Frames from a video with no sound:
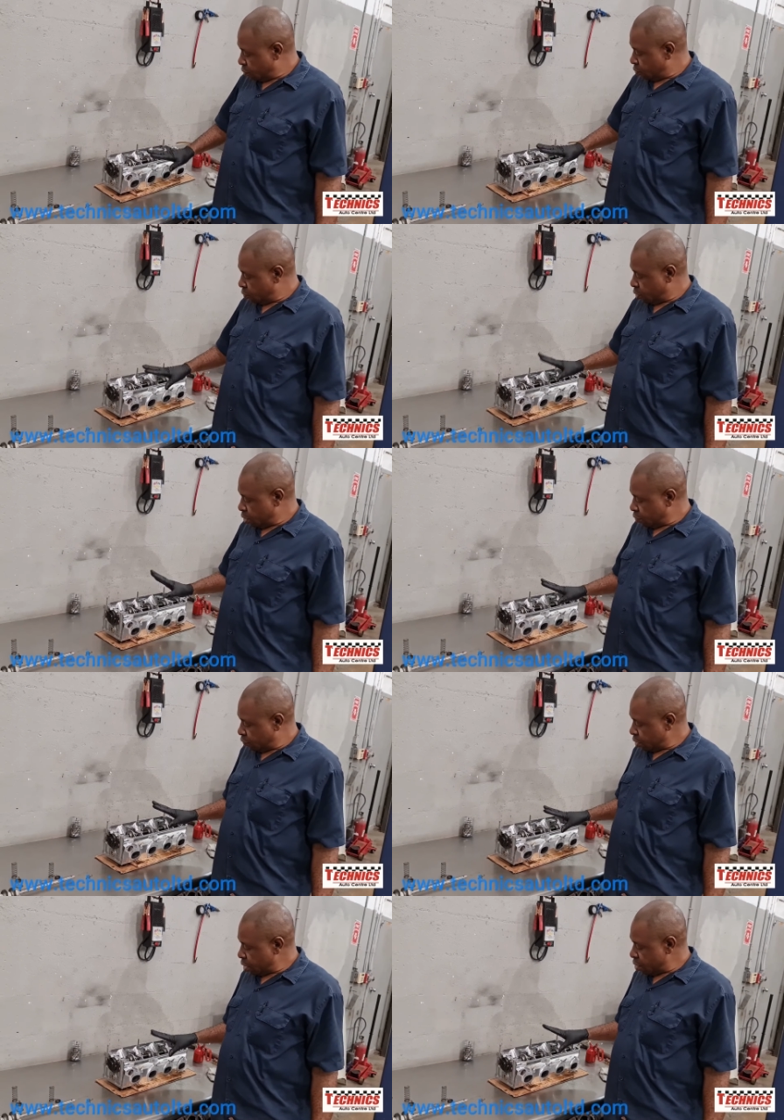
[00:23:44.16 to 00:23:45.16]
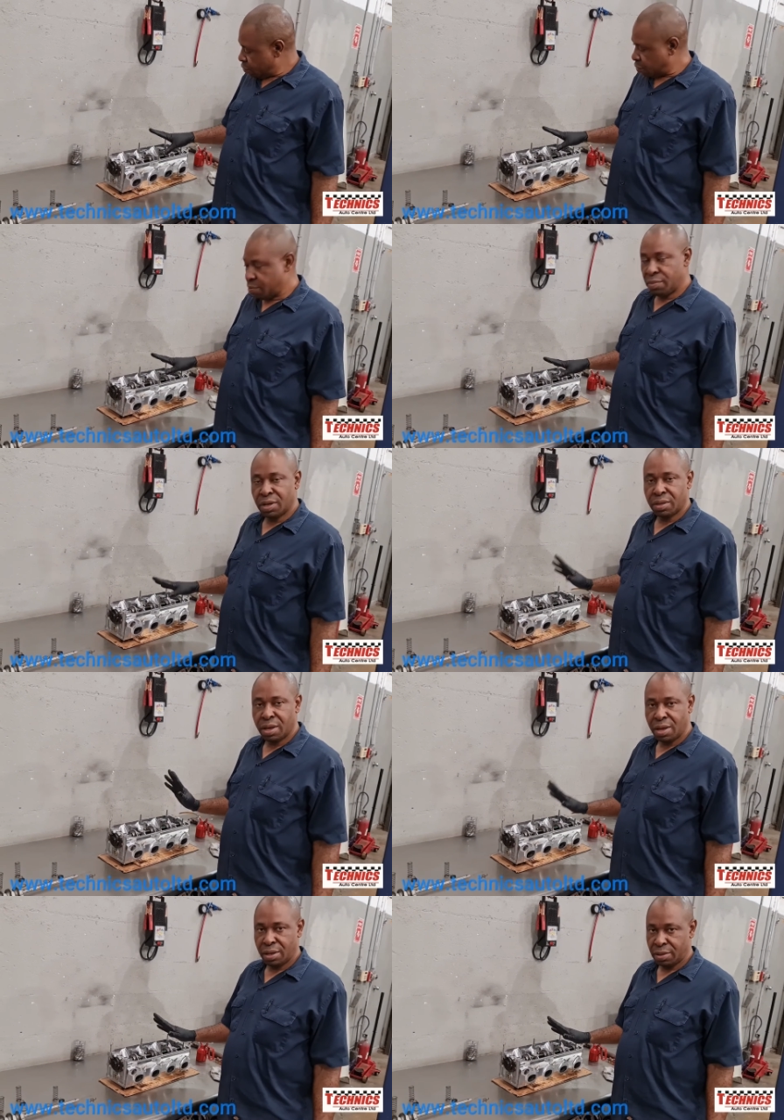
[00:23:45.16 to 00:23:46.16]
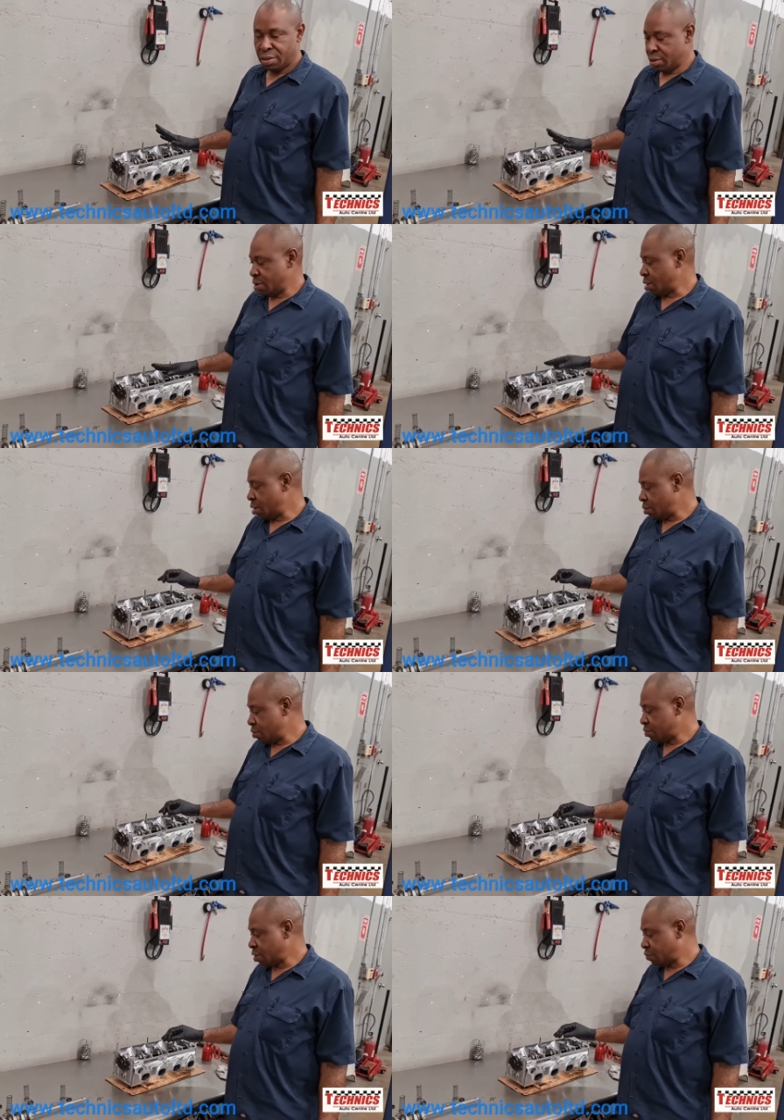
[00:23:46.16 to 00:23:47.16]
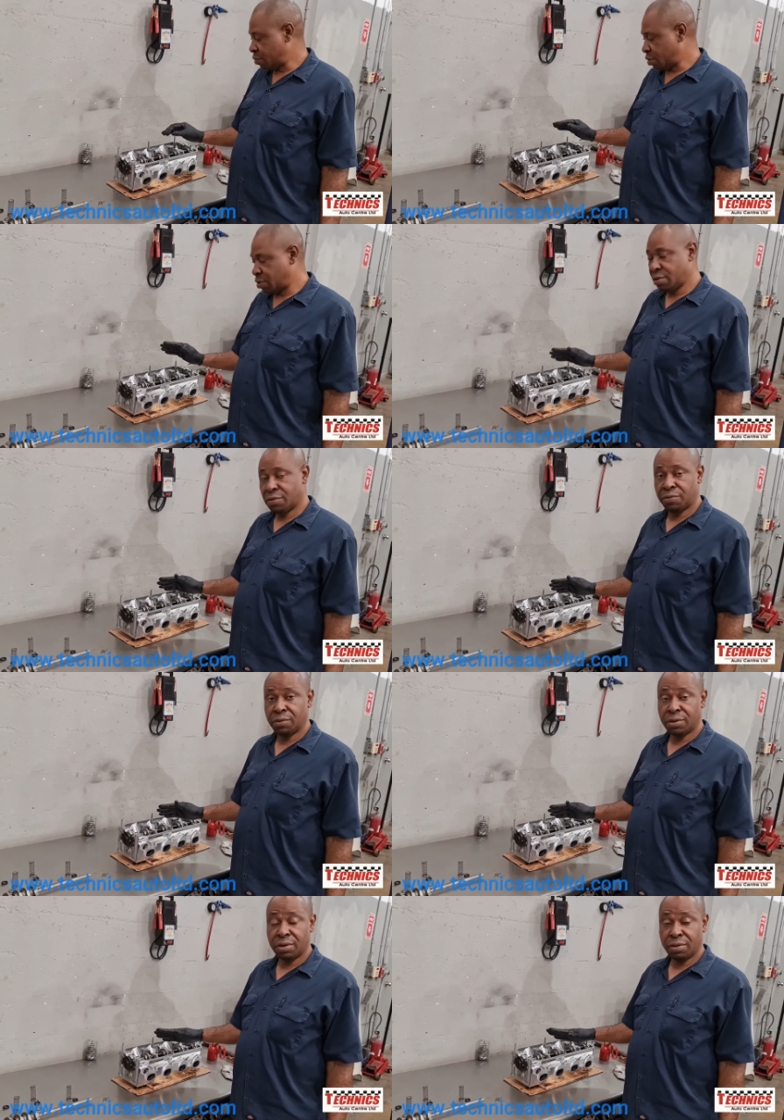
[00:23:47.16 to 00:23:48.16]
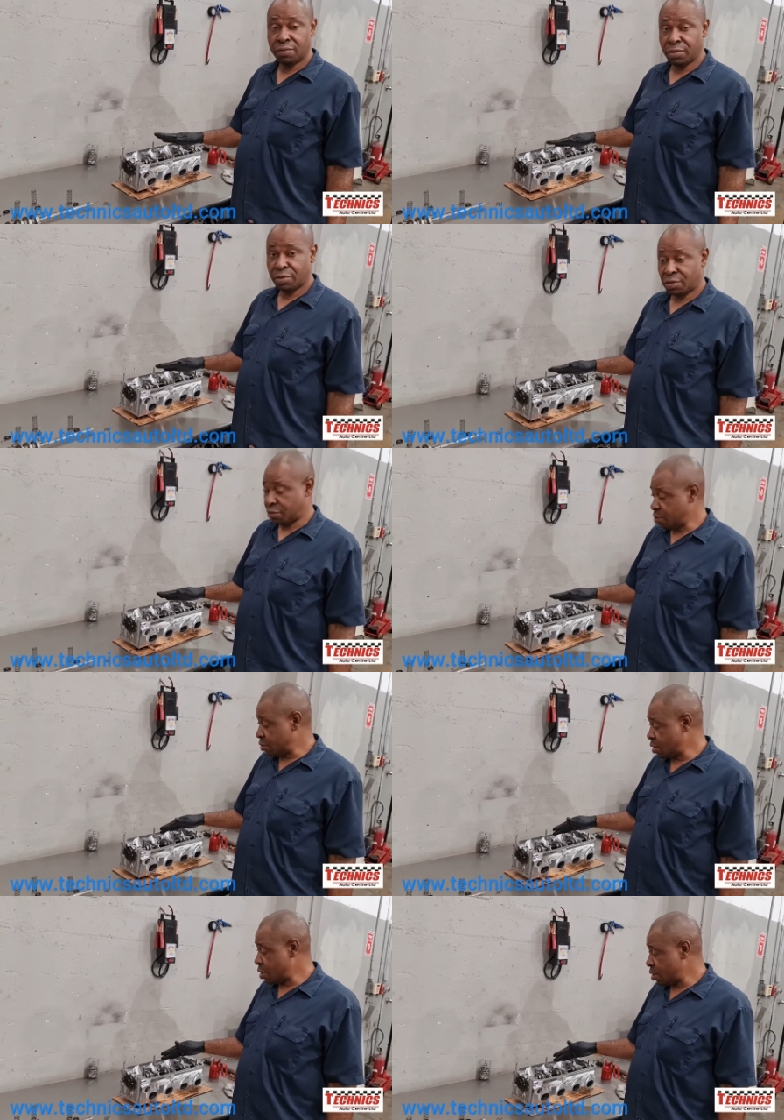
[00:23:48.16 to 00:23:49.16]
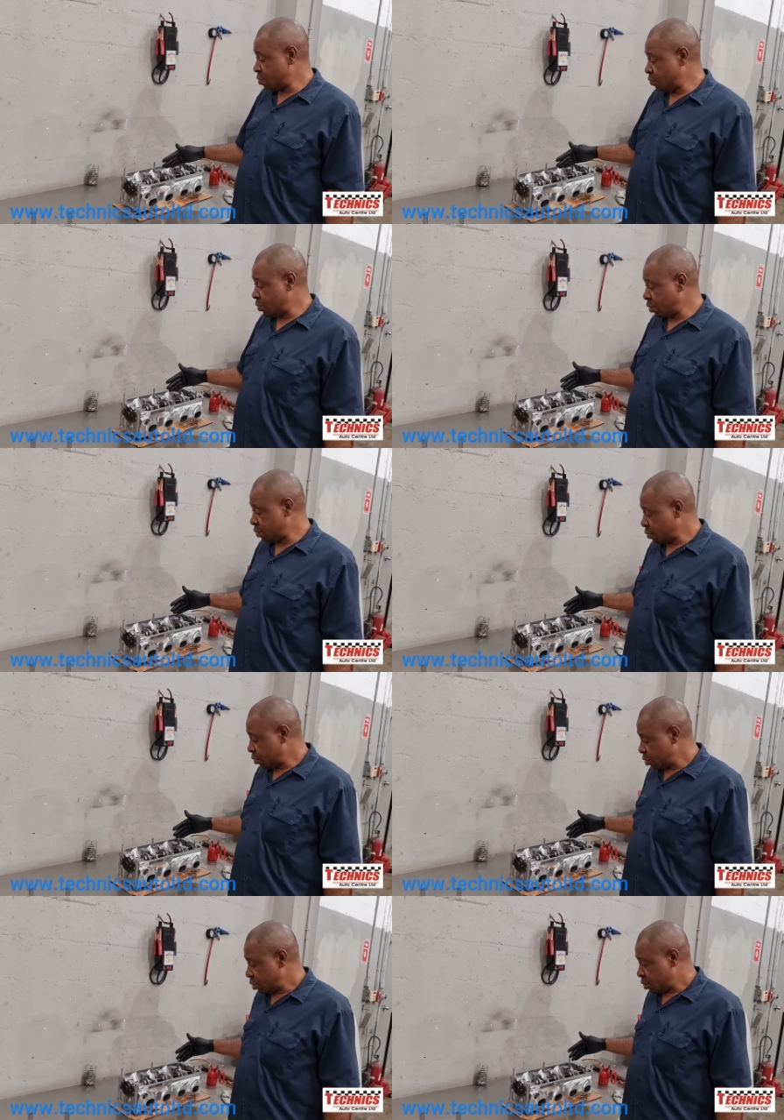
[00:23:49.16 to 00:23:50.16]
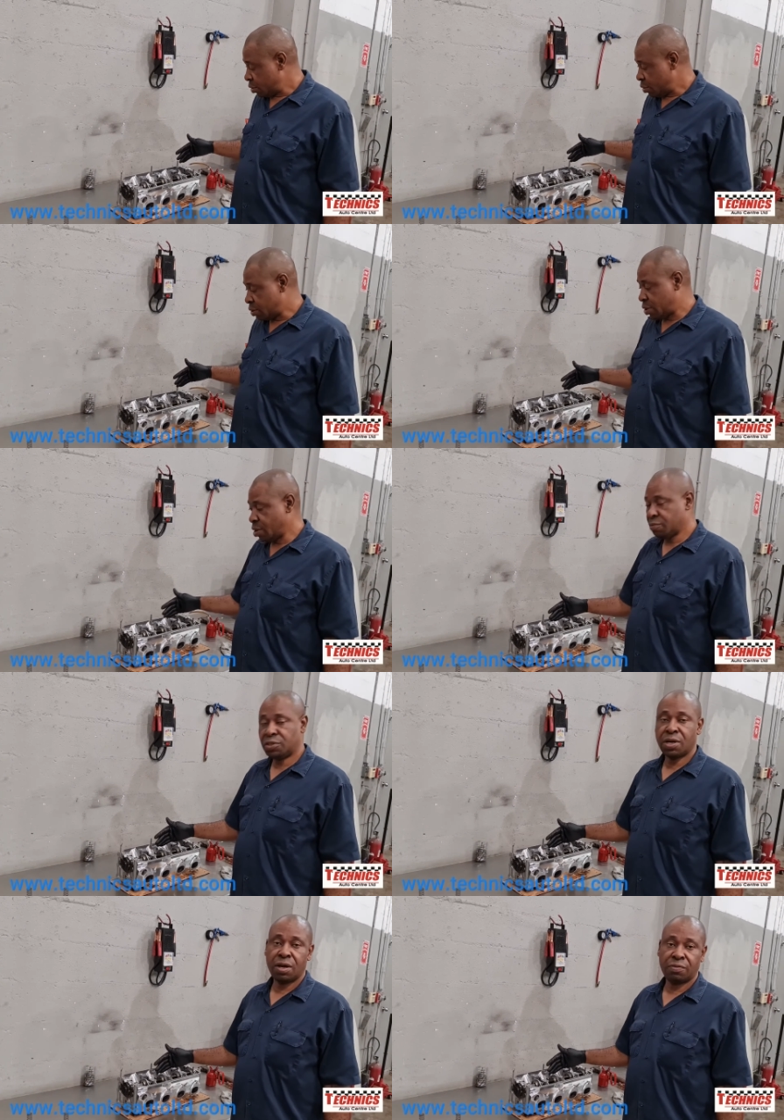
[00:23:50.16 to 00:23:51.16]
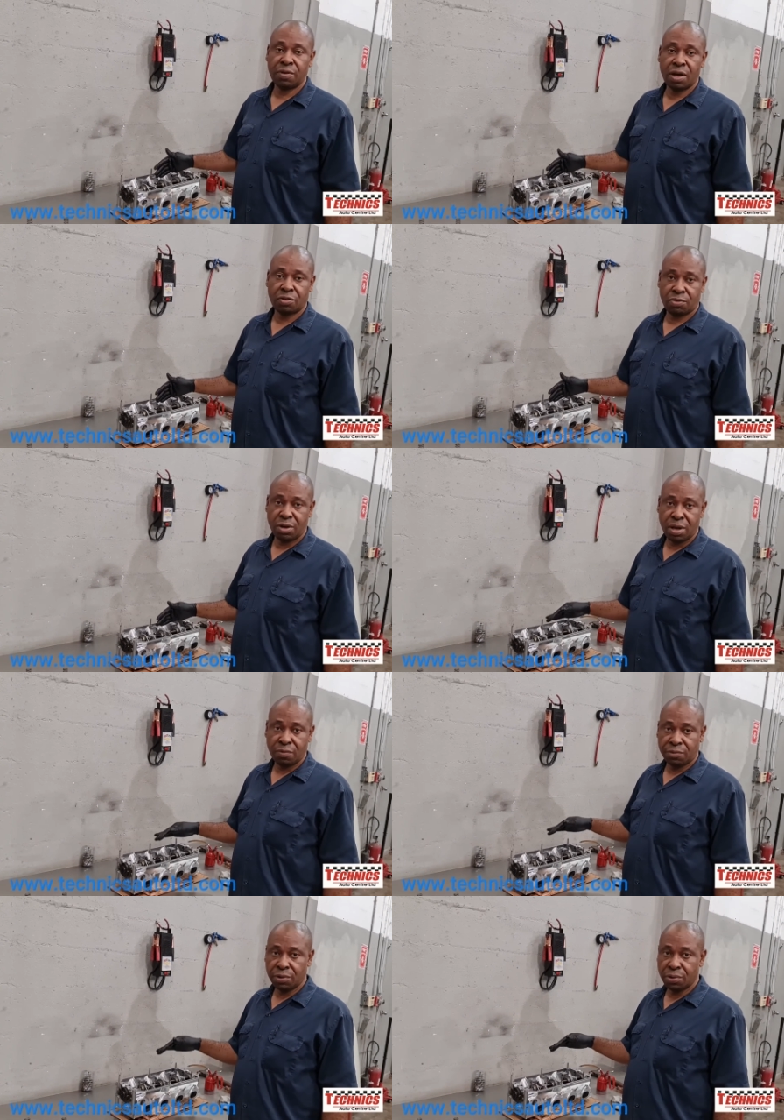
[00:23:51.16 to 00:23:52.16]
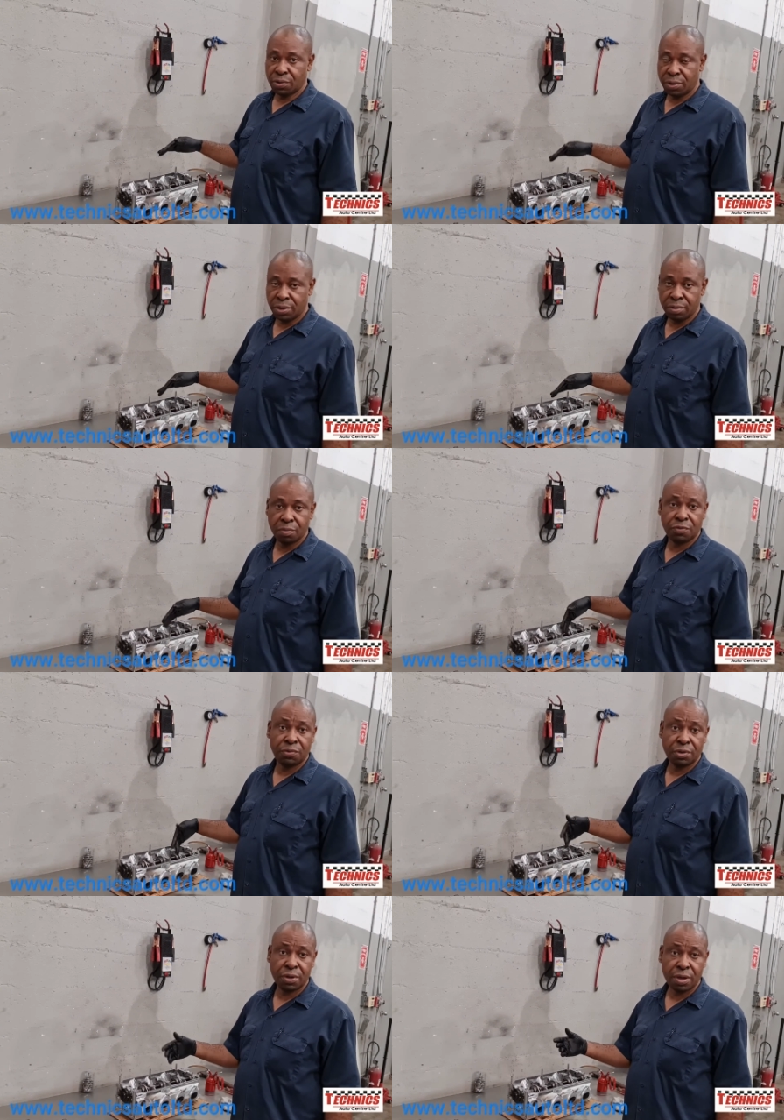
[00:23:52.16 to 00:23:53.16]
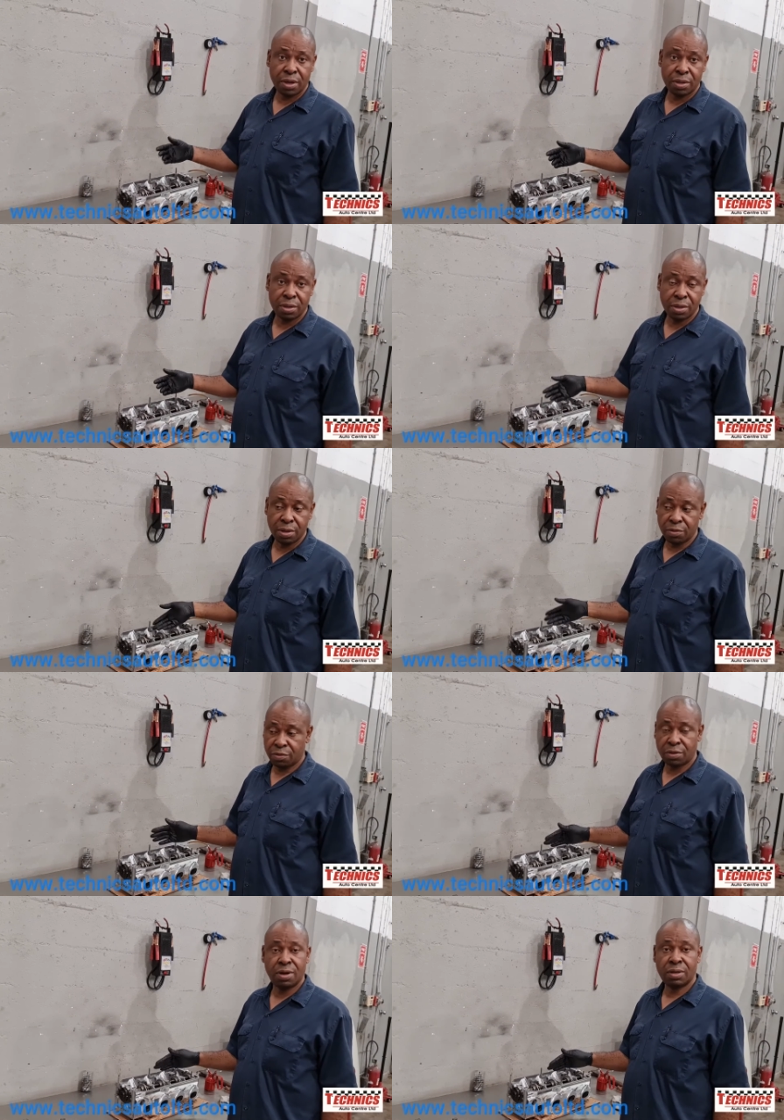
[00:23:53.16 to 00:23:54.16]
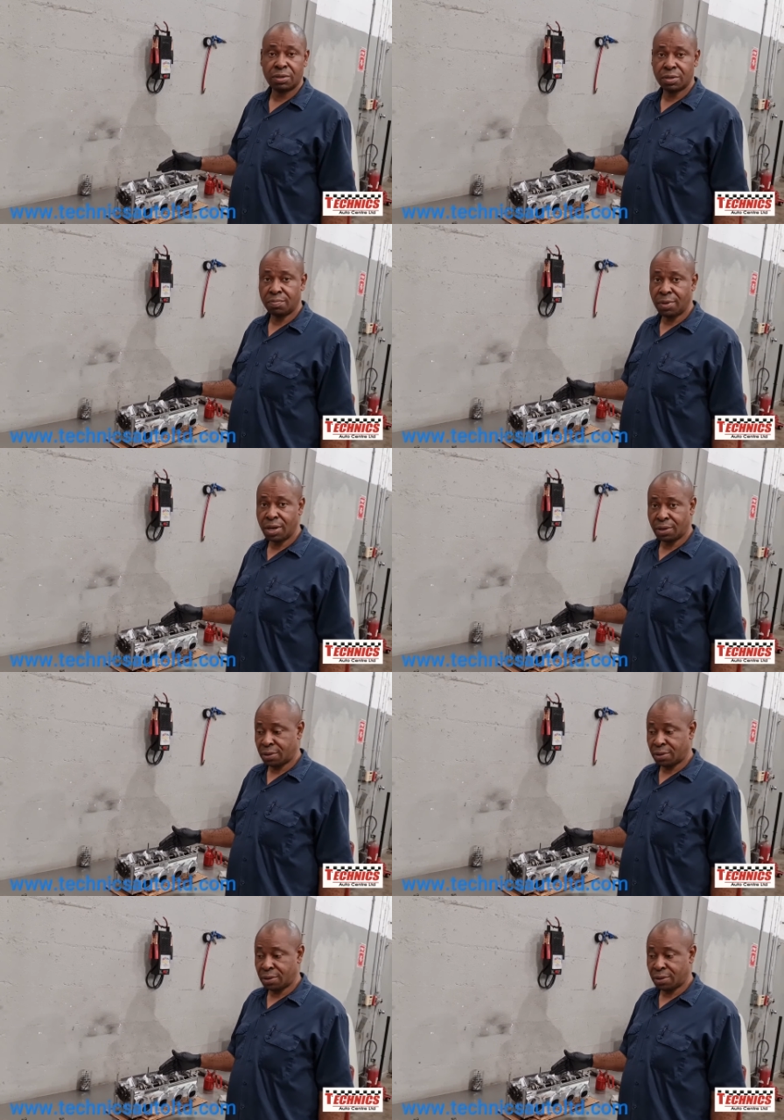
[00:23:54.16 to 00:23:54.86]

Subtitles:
Whenever you're assembling the head, you always have to be careful if it's a cylinder head where the camshaft actually have to go in before the head installed to the block,